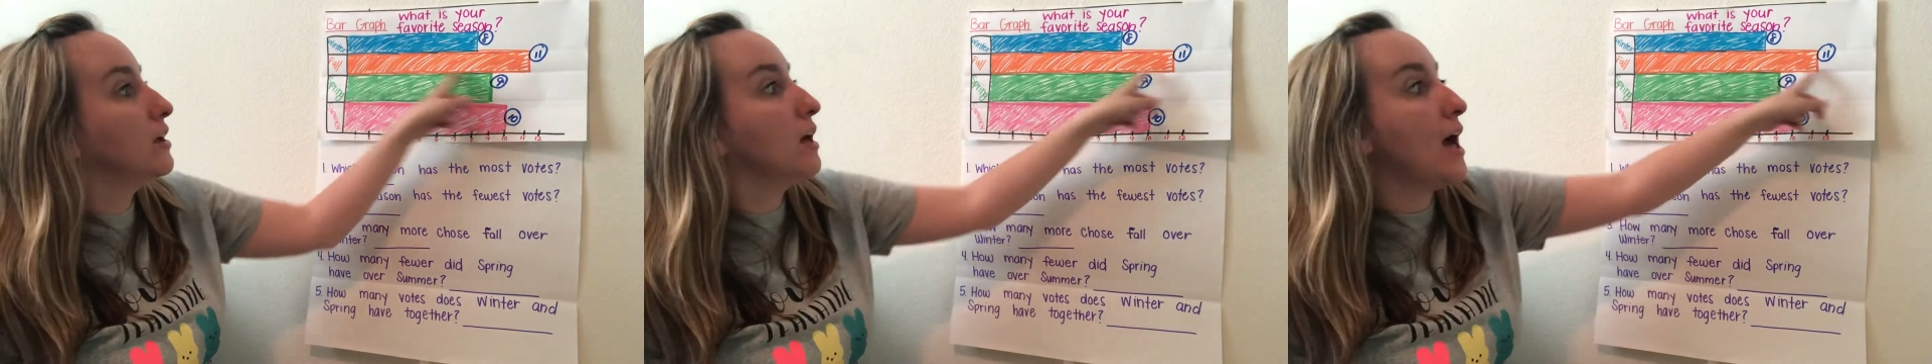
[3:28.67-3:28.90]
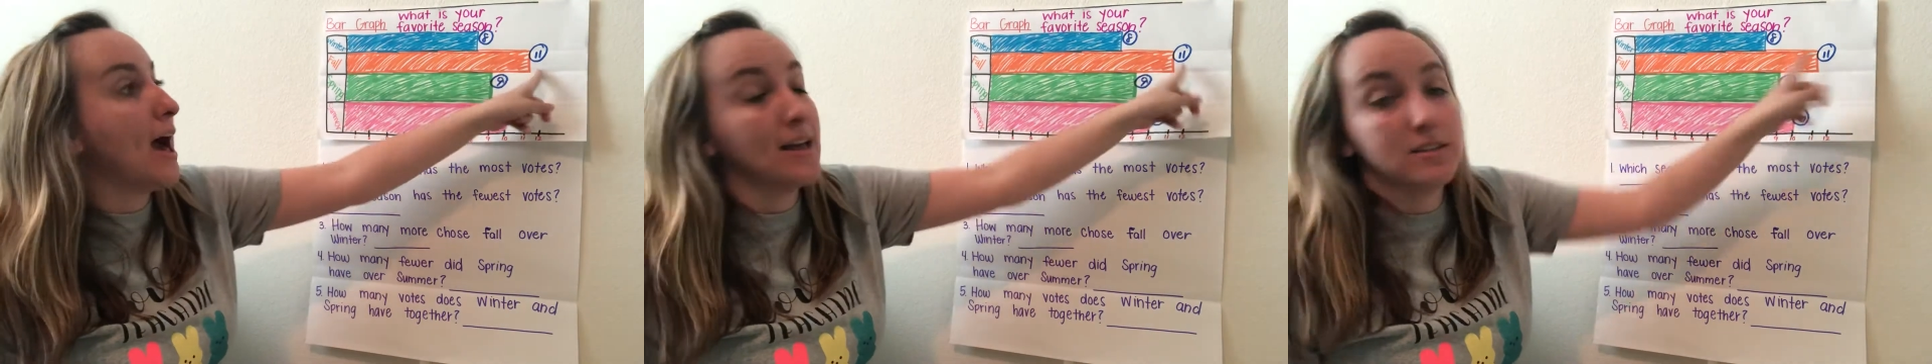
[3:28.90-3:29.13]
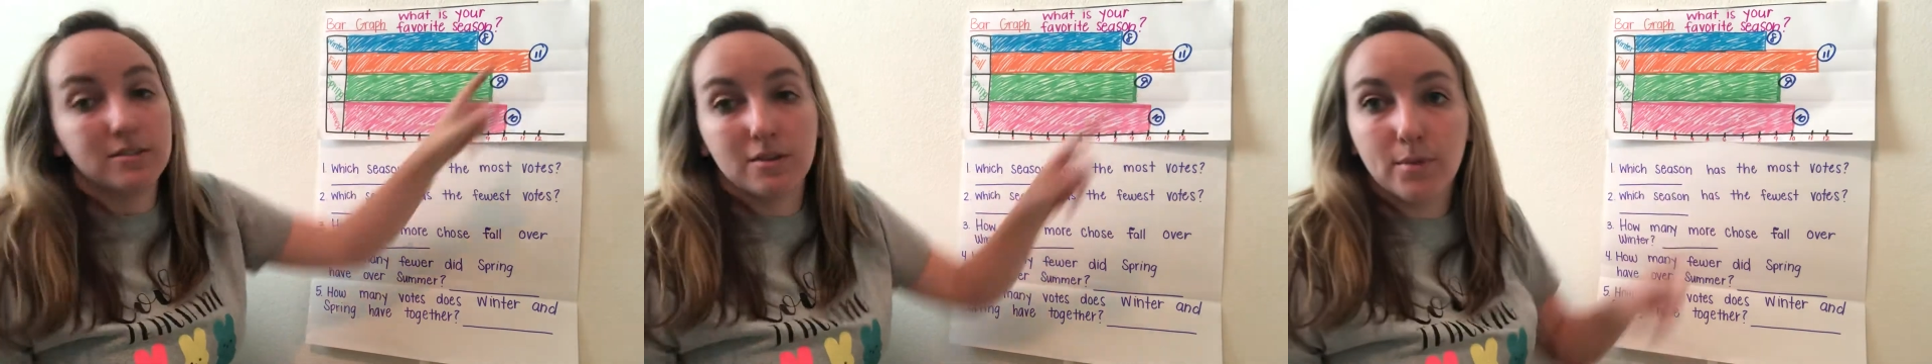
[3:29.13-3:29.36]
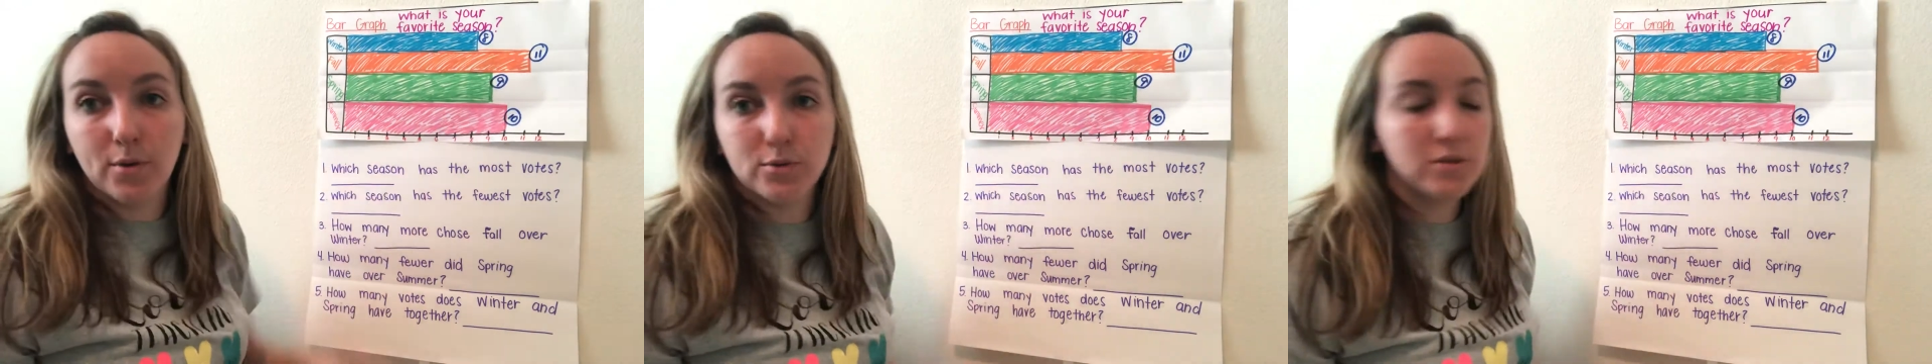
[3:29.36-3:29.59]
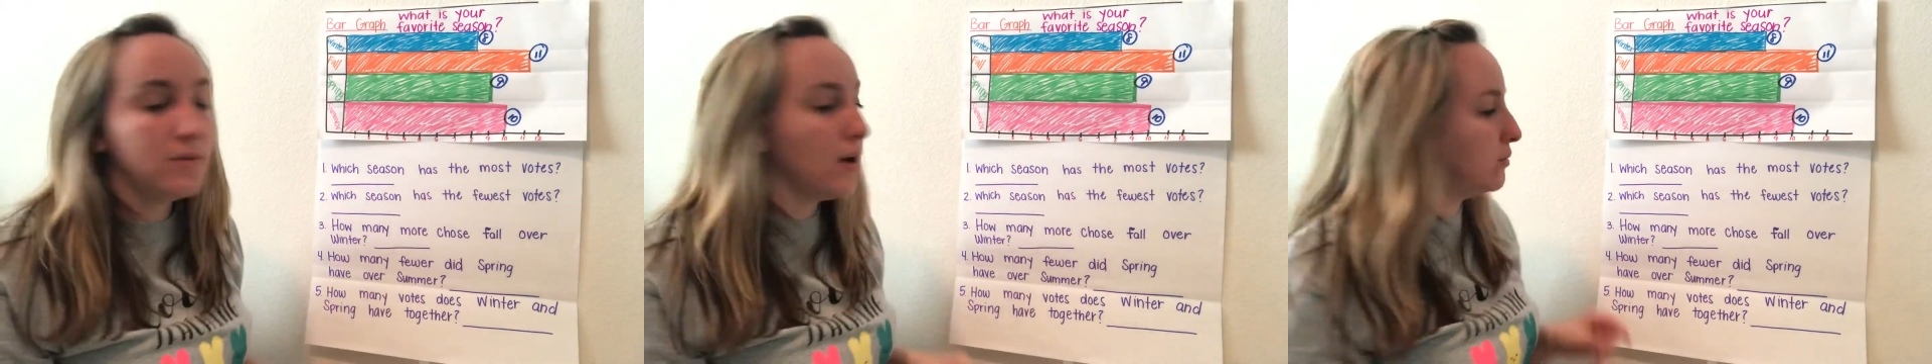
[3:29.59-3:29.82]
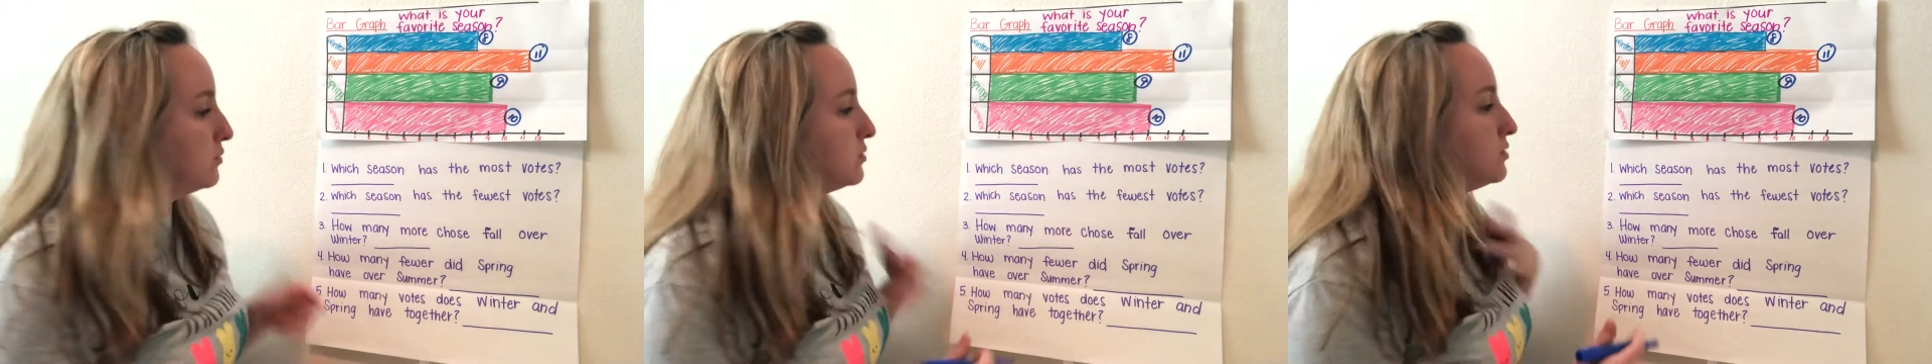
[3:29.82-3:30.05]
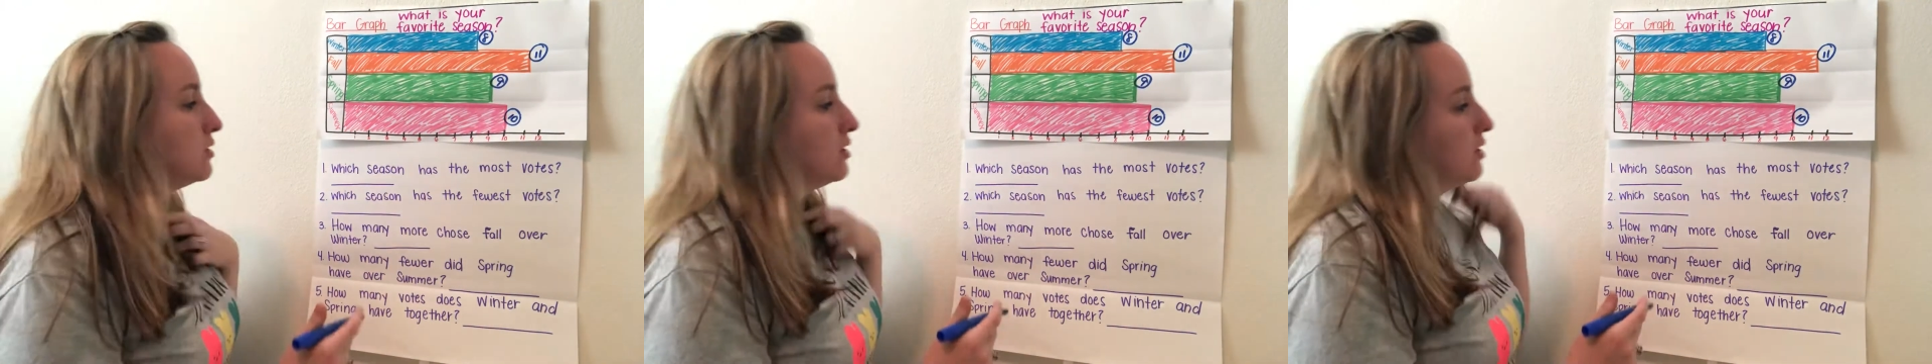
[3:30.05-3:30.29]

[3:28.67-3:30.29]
has the most votes.